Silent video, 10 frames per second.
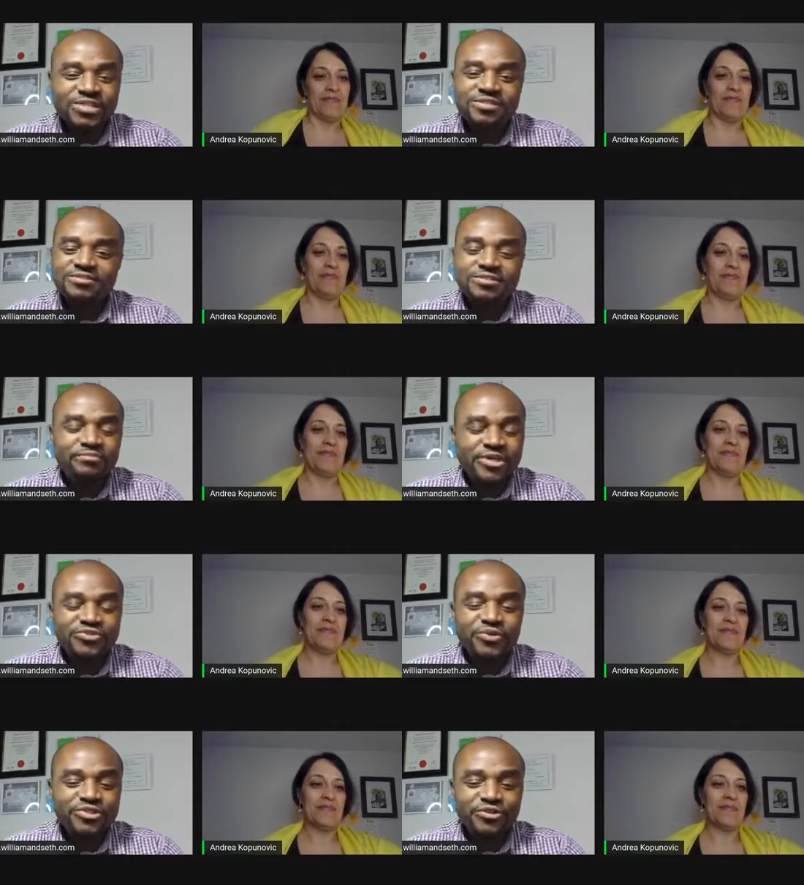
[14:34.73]
Speaker 1: this is the
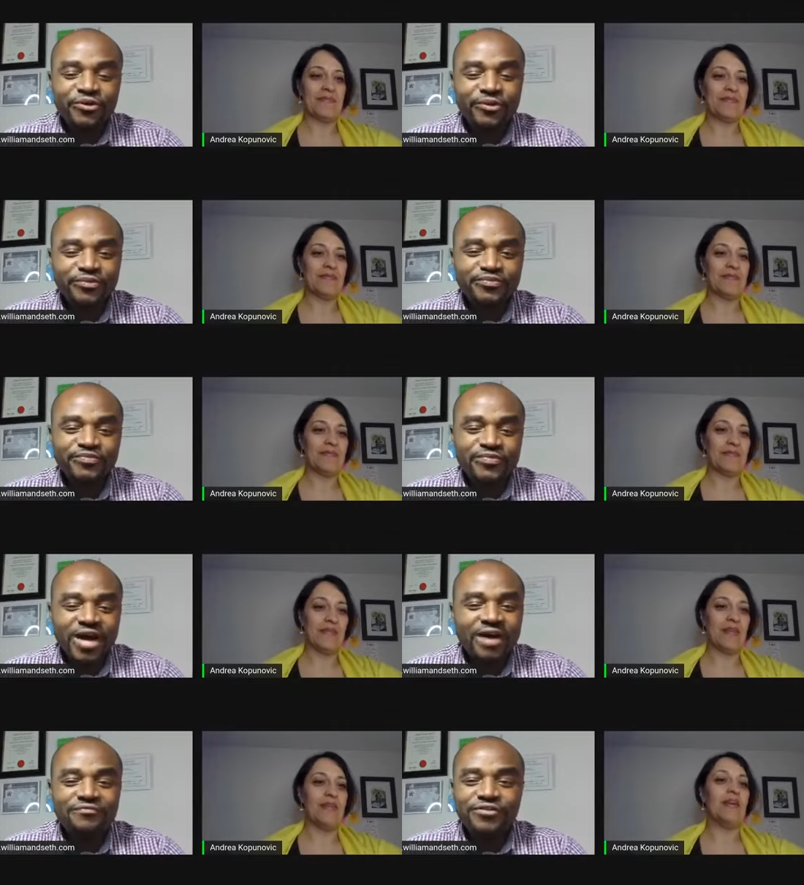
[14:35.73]
best way to go.
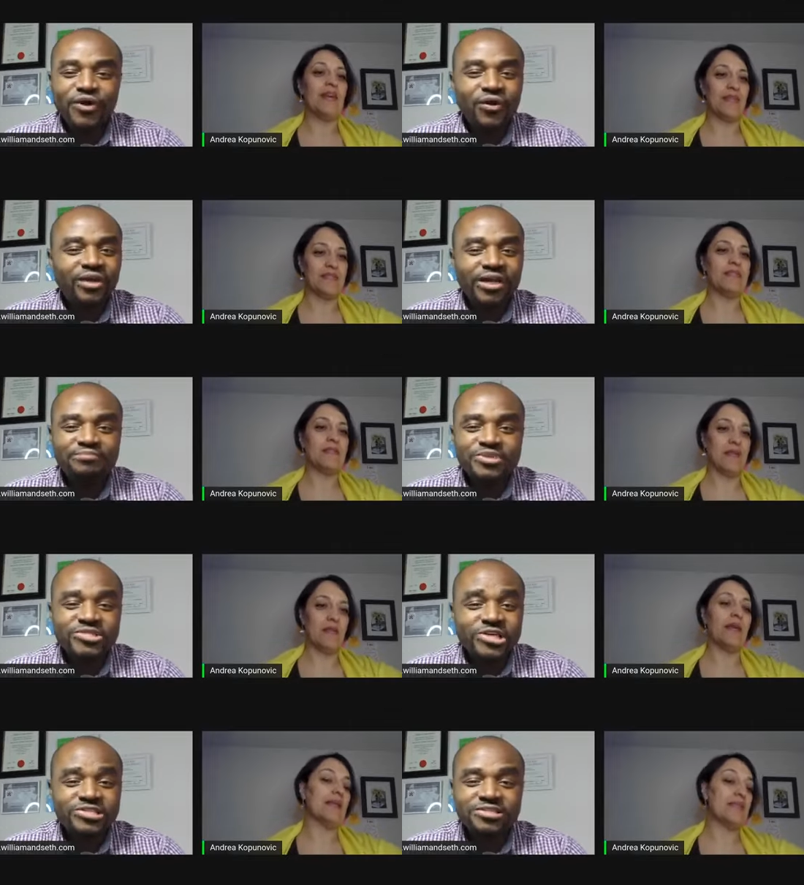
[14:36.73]
Have an yes, online
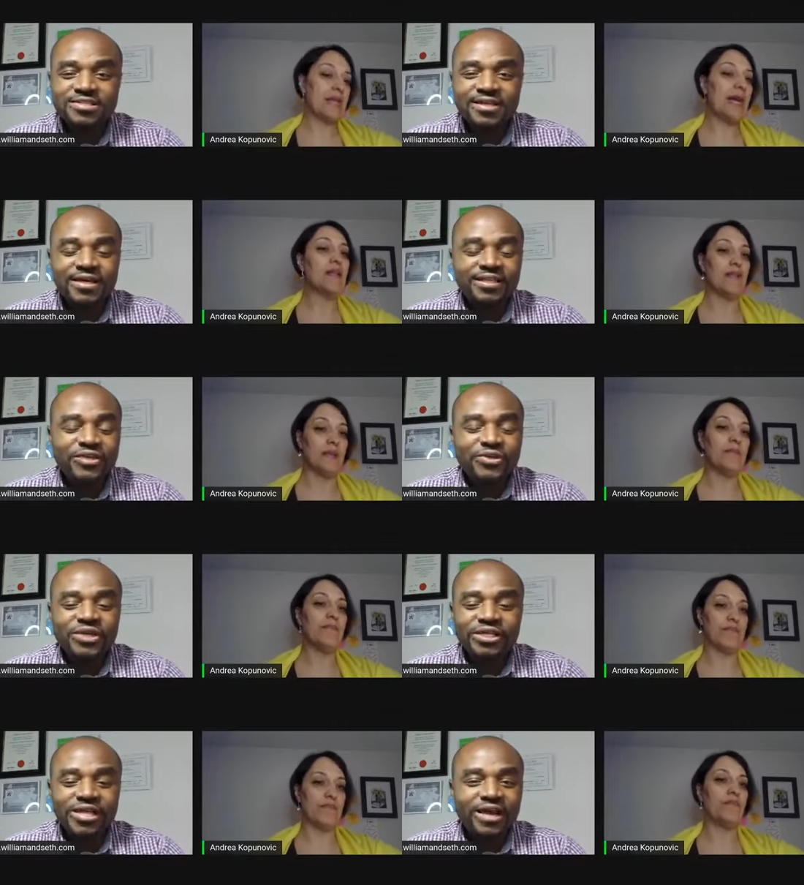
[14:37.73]
business exactly. you
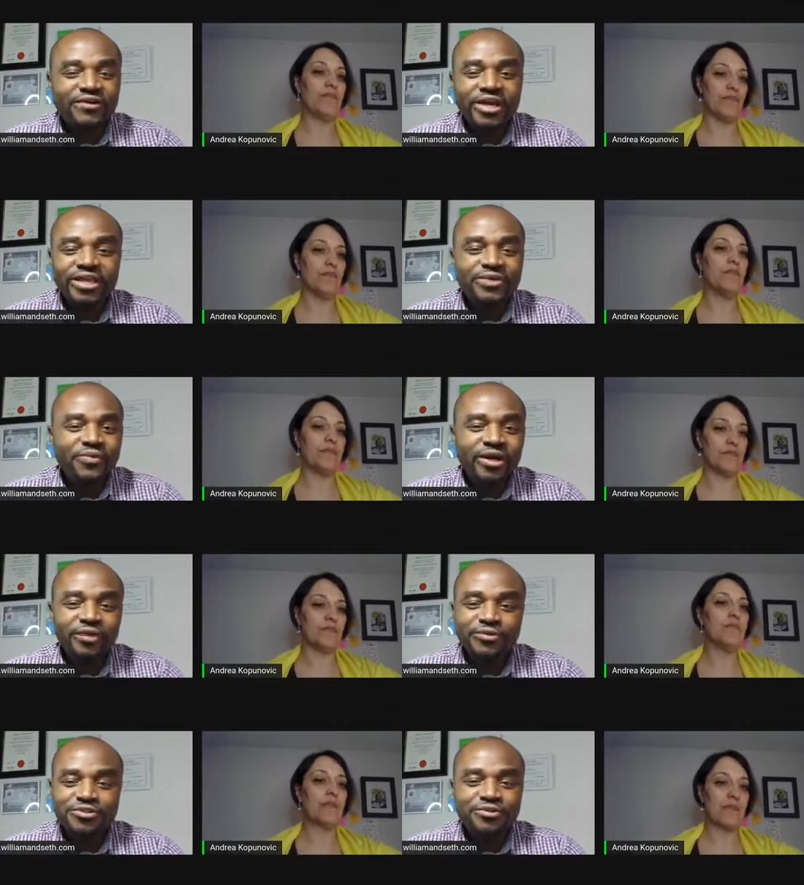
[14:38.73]
can carry
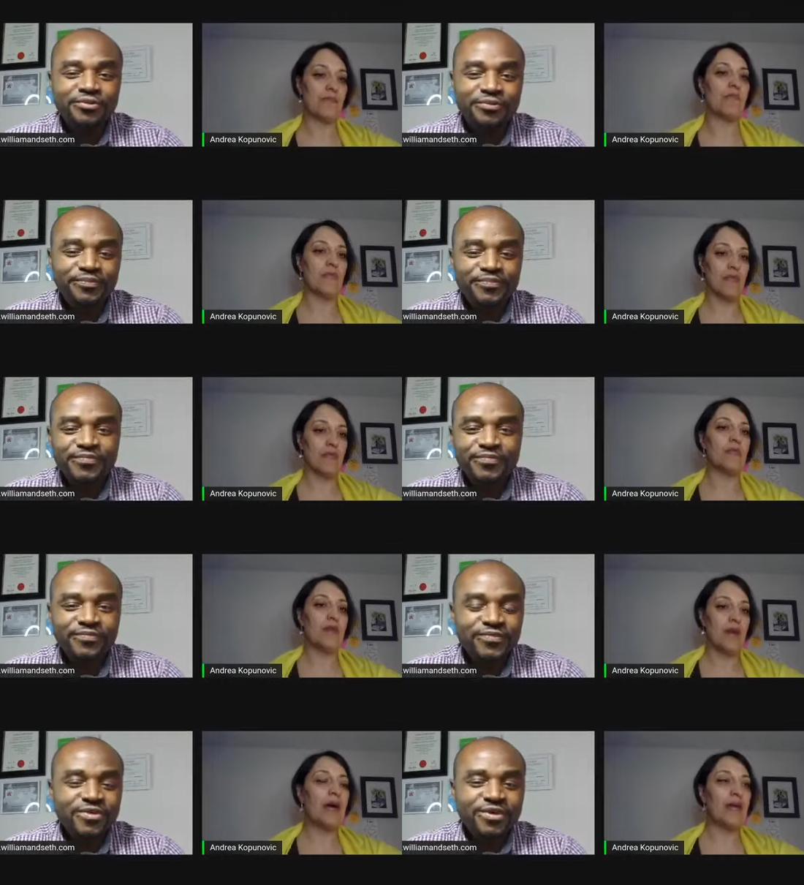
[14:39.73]
anywhere with you.
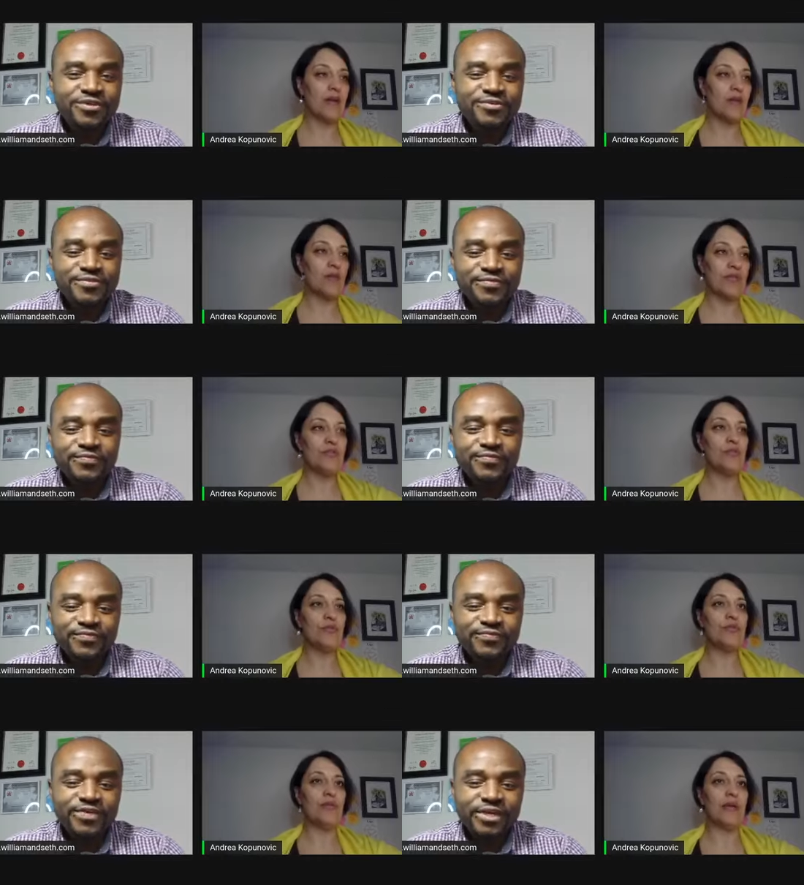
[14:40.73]
Speaker 2: I agree
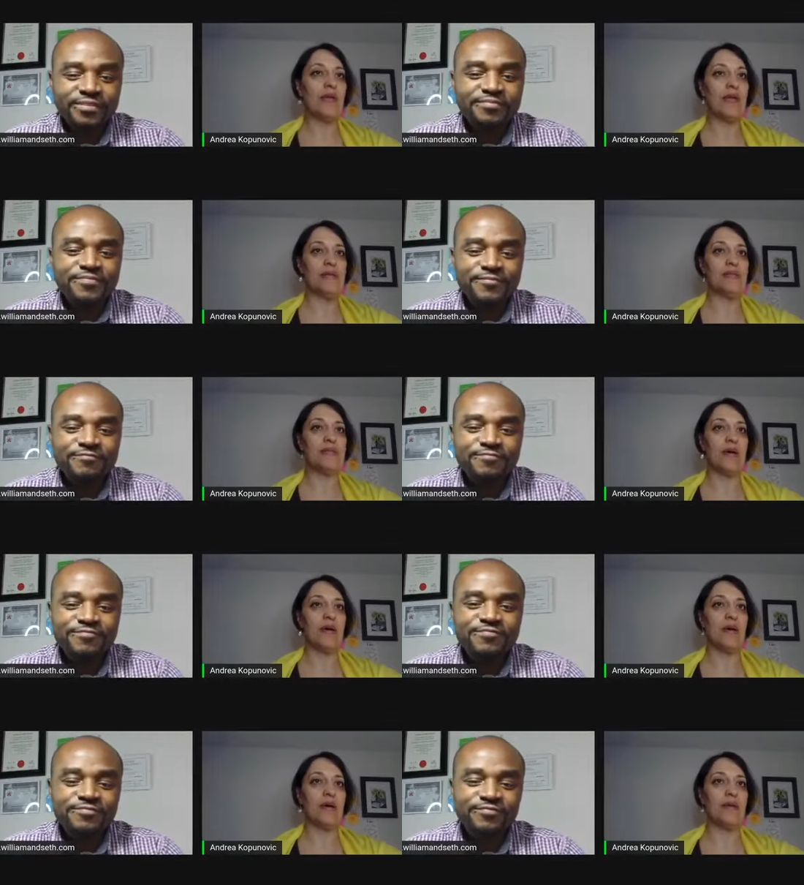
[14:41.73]
too. Yeah. And
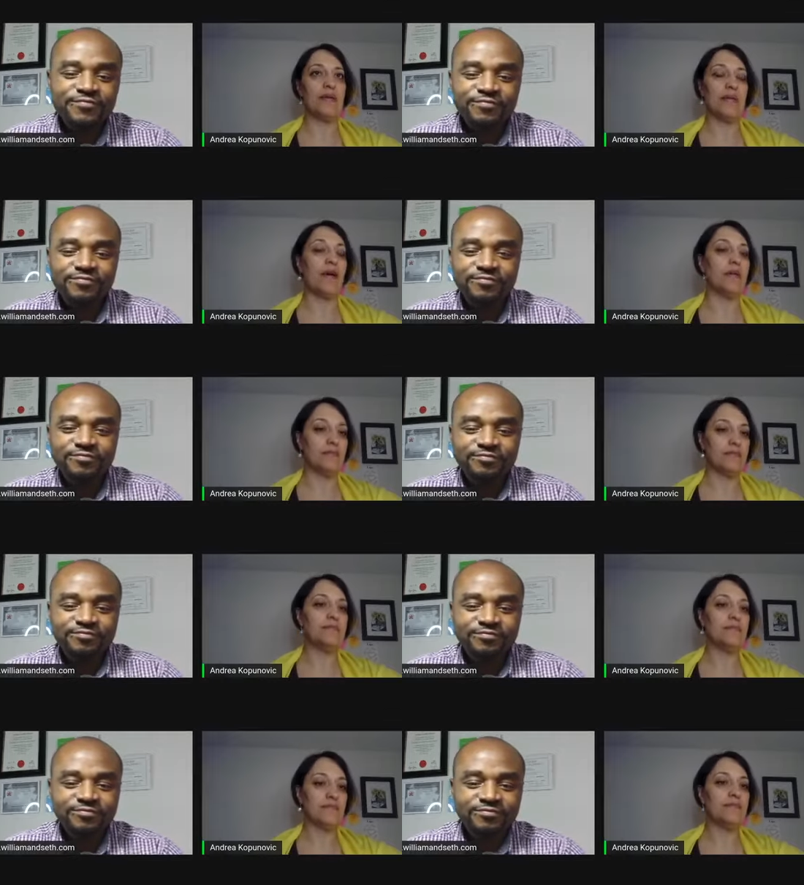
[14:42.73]
uh, yeah,
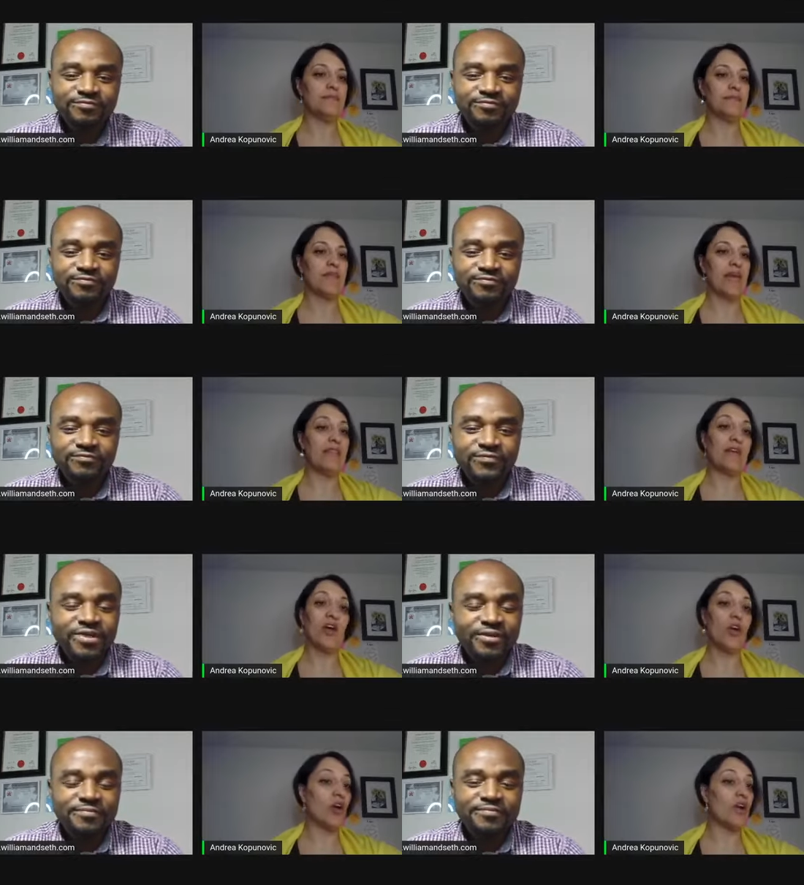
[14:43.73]
and there
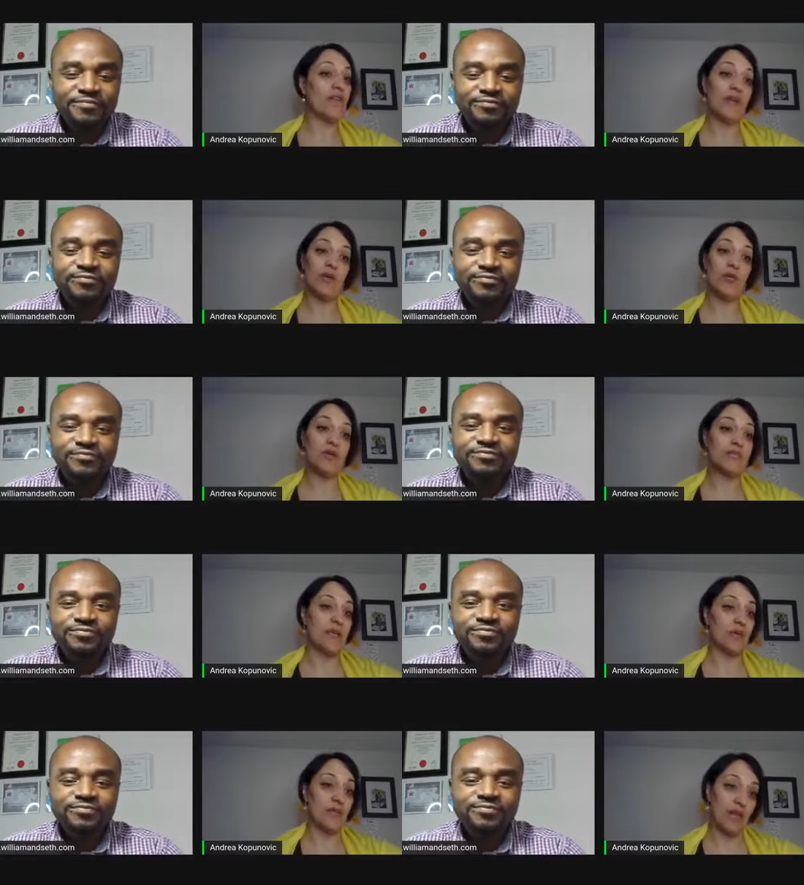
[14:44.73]
are a lot of other ones
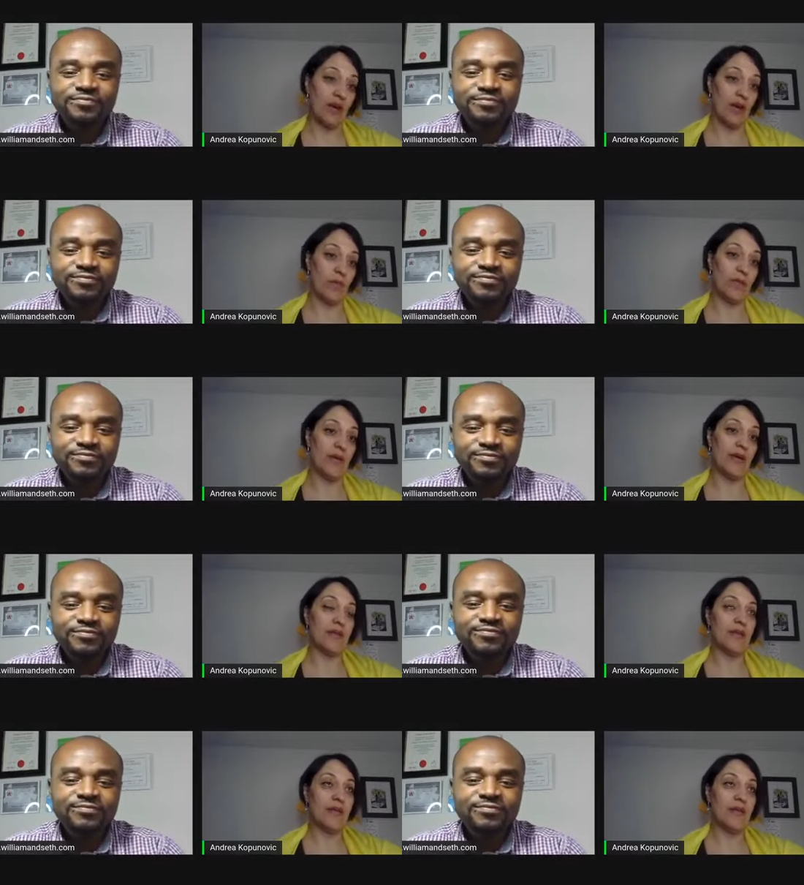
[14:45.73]
out there, but